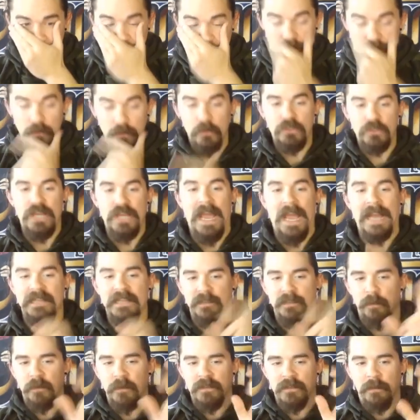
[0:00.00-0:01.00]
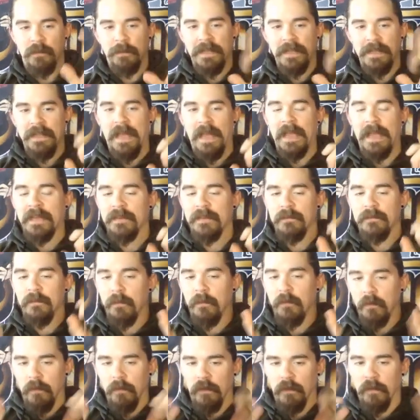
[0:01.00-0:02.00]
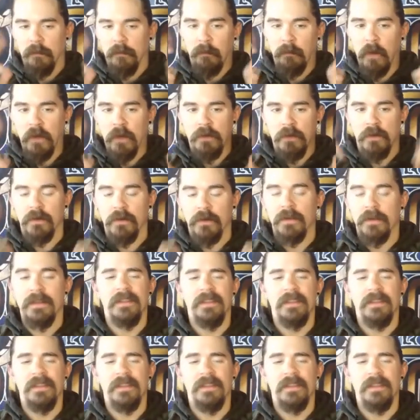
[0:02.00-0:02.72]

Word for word: New Jack supposed to be like the Booker,